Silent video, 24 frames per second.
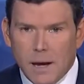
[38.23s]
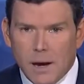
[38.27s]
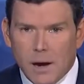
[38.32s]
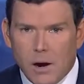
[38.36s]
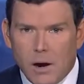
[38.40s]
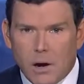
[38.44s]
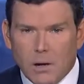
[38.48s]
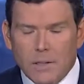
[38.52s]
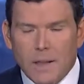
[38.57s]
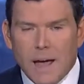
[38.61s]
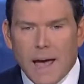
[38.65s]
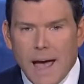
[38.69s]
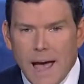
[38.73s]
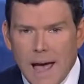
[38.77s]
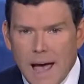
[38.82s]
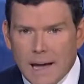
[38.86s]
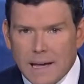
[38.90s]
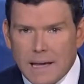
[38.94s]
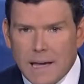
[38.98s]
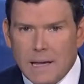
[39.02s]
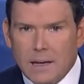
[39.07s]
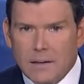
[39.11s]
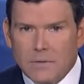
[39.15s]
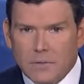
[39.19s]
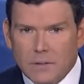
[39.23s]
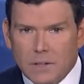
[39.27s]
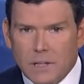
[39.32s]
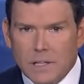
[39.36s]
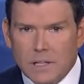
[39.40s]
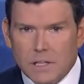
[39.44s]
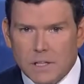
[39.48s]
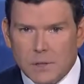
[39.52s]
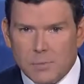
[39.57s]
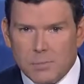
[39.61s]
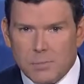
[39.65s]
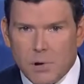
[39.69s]
On the hacking of
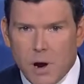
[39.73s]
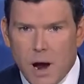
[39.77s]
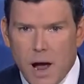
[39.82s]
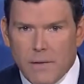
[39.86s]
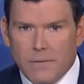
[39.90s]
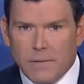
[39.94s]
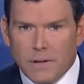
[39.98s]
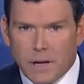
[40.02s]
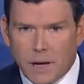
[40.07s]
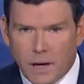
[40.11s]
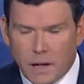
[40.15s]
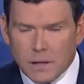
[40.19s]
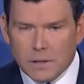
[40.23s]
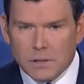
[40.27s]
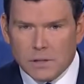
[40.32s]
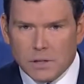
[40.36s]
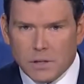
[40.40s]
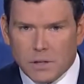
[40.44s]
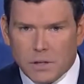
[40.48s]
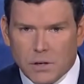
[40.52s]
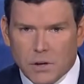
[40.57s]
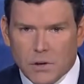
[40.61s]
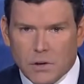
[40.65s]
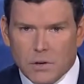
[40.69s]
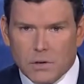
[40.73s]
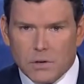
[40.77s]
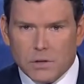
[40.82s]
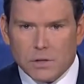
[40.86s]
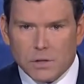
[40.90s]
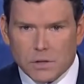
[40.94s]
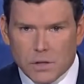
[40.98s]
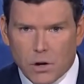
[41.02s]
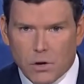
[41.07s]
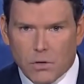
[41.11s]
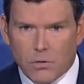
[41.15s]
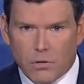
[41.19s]
Clinton's private unsecured
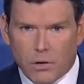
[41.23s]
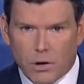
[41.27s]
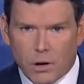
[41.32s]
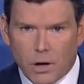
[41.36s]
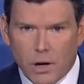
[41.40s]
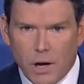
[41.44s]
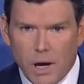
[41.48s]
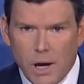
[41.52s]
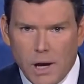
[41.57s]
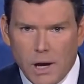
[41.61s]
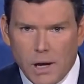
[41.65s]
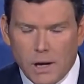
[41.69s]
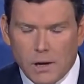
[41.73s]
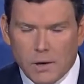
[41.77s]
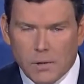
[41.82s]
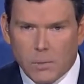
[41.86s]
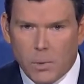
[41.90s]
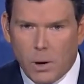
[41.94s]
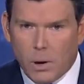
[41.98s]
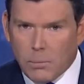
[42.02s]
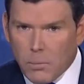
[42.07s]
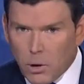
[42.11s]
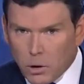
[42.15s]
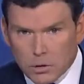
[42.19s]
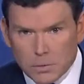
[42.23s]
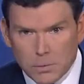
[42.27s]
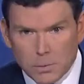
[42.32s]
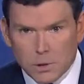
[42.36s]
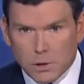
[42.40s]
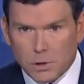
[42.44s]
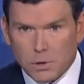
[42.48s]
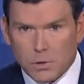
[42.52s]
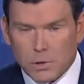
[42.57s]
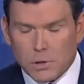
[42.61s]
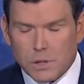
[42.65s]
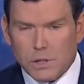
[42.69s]
server, while multiple
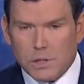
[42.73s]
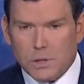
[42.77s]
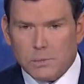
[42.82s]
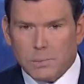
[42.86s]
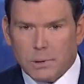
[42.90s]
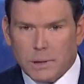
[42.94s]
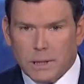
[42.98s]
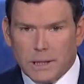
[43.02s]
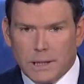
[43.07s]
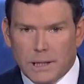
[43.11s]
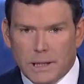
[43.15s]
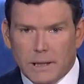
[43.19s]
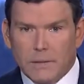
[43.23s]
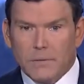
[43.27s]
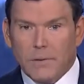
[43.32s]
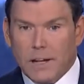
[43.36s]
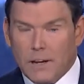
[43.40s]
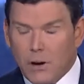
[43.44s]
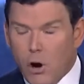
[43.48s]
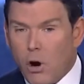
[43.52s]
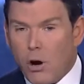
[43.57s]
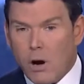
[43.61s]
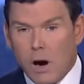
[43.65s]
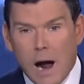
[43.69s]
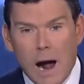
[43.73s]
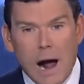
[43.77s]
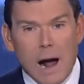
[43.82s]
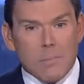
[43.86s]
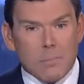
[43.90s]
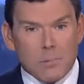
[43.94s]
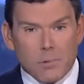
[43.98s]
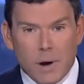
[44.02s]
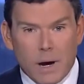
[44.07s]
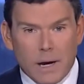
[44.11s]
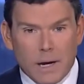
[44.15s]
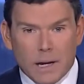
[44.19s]
sources believe and are
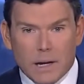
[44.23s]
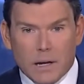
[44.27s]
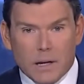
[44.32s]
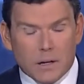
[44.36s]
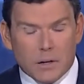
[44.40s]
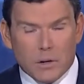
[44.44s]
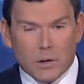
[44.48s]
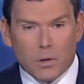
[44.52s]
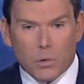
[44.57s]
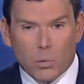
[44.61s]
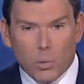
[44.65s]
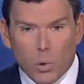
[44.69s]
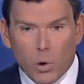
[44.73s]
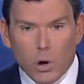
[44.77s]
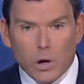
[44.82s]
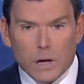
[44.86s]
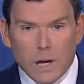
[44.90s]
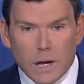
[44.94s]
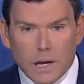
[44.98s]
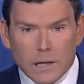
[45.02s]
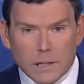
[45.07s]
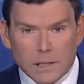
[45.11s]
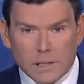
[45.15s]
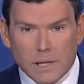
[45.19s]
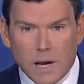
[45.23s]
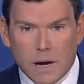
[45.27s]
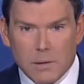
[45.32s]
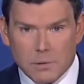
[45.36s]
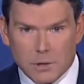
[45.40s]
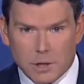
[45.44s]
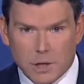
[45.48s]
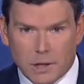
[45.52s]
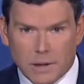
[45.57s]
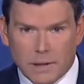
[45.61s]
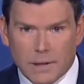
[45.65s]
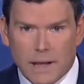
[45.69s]
operating under the working
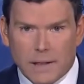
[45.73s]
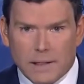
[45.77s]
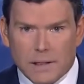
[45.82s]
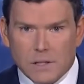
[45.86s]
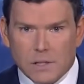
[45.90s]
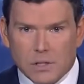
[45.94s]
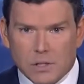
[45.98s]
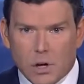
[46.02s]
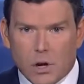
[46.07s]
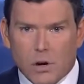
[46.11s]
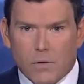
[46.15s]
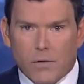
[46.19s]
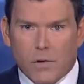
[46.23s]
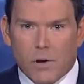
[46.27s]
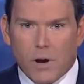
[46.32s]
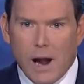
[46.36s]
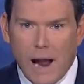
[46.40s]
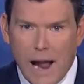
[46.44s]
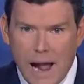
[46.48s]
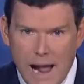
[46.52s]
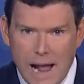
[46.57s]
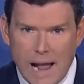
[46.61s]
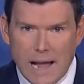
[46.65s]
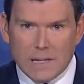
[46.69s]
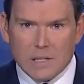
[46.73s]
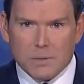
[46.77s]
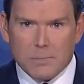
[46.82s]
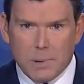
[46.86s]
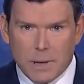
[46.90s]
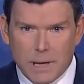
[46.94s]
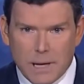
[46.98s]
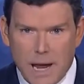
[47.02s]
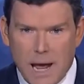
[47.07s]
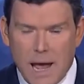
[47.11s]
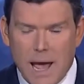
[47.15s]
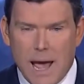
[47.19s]
assumption that the server has
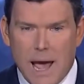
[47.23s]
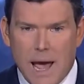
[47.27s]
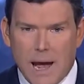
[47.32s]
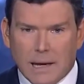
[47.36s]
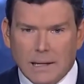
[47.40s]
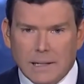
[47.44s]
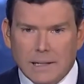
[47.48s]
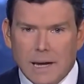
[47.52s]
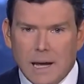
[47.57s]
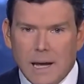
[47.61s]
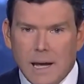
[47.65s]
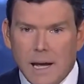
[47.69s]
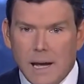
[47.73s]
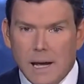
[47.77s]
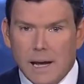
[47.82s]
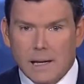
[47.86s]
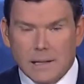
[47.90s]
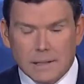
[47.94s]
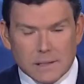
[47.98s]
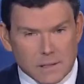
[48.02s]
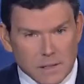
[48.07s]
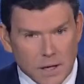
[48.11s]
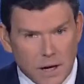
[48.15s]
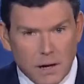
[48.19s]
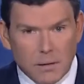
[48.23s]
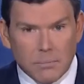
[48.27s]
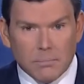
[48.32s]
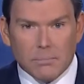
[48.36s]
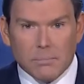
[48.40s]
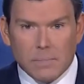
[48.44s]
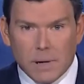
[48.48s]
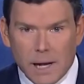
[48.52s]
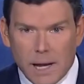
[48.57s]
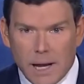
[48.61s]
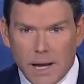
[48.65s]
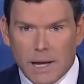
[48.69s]
been hacked, and
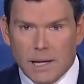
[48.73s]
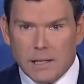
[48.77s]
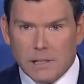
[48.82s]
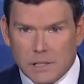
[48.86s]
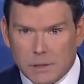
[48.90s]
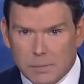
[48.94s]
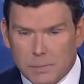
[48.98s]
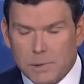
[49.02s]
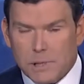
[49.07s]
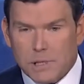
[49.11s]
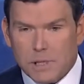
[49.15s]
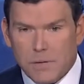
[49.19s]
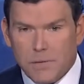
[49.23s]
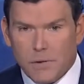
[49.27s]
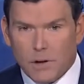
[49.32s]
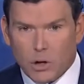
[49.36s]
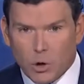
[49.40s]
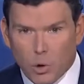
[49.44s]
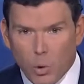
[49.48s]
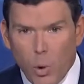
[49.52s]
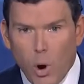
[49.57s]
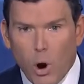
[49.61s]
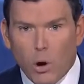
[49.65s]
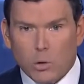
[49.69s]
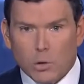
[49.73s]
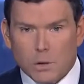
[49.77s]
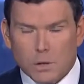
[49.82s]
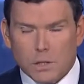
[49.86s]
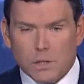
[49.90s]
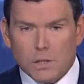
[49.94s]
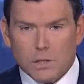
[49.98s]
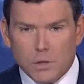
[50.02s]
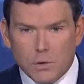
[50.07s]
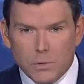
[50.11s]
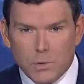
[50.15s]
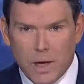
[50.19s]
some had specific
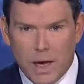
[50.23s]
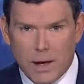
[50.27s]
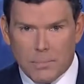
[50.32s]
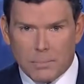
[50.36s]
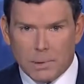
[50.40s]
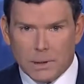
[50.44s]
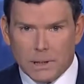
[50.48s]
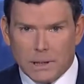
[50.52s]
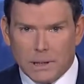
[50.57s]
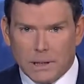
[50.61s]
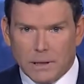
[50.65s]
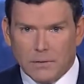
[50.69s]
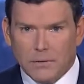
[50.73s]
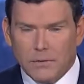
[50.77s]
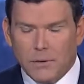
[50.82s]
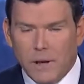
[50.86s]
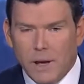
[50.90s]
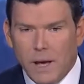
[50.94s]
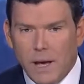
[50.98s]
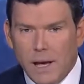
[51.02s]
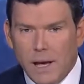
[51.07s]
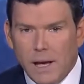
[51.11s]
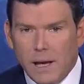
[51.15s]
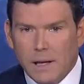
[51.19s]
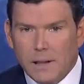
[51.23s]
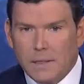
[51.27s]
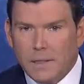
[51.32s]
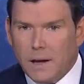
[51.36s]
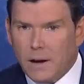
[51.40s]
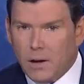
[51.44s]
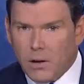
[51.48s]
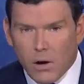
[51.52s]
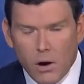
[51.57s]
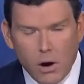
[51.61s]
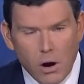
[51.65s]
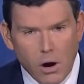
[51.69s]
quotes to that belief,
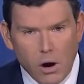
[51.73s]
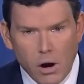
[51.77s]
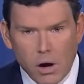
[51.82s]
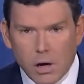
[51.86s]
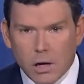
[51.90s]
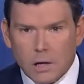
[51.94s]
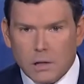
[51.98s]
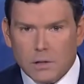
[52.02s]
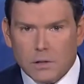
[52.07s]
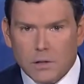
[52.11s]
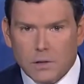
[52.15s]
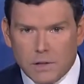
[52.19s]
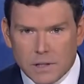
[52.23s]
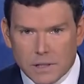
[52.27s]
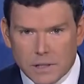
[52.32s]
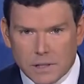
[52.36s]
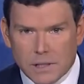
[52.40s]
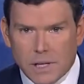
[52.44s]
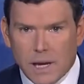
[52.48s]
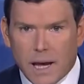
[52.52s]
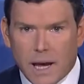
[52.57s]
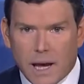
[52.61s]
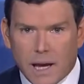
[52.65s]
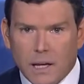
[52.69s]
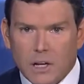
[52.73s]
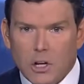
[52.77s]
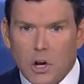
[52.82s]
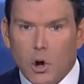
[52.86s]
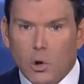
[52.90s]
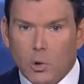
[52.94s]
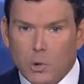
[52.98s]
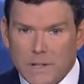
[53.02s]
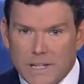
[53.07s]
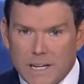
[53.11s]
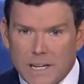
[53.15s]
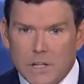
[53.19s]
there are, to this day,
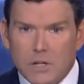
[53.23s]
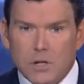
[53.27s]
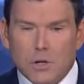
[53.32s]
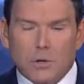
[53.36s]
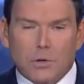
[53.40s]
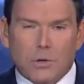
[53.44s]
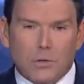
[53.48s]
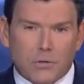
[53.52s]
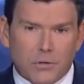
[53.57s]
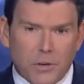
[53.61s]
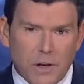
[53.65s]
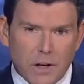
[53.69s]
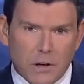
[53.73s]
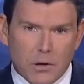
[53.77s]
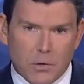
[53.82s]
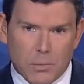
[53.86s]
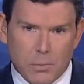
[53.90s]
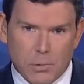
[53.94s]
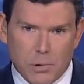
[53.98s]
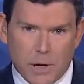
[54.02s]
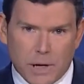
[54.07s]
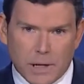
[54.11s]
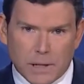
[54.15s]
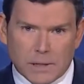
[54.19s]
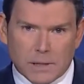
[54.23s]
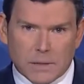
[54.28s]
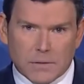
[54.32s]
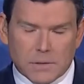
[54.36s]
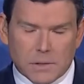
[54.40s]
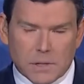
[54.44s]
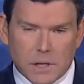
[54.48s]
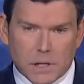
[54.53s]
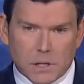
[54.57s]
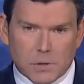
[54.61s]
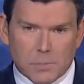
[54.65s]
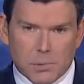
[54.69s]
no digital fingerprints of
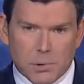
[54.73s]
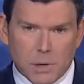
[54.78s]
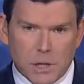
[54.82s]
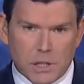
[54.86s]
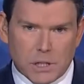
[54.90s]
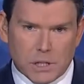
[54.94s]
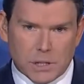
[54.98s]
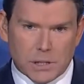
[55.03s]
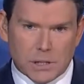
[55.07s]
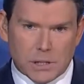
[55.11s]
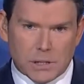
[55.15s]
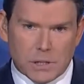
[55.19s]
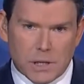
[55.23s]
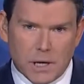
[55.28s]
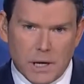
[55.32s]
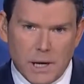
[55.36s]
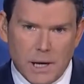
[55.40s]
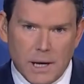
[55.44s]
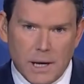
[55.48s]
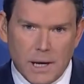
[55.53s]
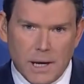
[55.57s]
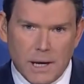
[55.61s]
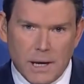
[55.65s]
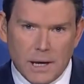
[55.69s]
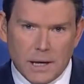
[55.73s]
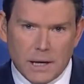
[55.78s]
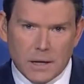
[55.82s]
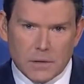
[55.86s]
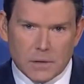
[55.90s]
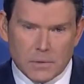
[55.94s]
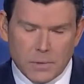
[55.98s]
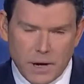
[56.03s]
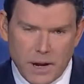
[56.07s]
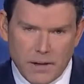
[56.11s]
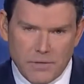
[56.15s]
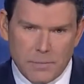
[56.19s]
such breaches.
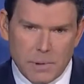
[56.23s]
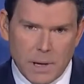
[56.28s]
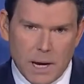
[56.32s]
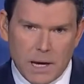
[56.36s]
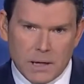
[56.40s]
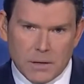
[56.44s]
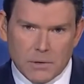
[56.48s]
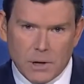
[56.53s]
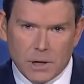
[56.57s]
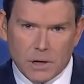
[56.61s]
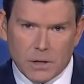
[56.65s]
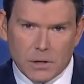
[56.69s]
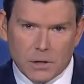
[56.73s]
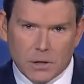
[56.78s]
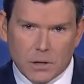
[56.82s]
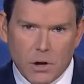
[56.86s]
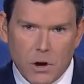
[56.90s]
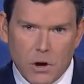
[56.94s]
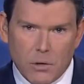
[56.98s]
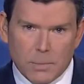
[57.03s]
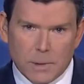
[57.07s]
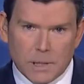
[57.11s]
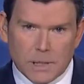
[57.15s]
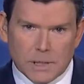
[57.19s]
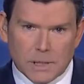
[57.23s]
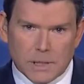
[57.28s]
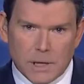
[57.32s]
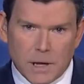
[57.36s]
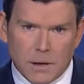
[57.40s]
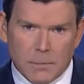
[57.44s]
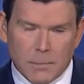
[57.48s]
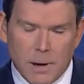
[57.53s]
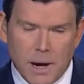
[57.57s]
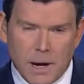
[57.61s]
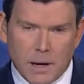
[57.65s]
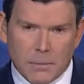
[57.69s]
Here's what FBI Director Comey
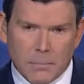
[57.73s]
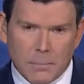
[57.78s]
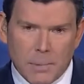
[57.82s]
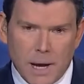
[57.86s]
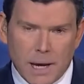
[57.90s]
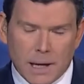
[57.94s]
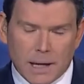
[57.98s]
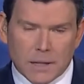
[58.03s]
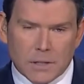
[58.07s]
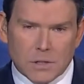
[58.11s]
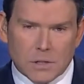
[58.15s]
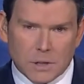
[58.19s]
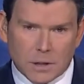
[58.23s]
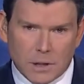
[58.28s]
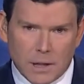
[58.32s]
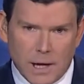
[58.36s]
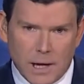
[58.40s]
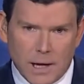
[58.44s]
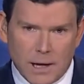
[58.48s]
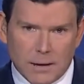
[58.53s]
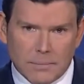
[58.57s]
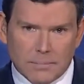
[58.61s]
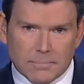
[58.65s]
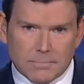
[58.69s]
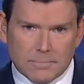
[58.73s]
said about it back in July.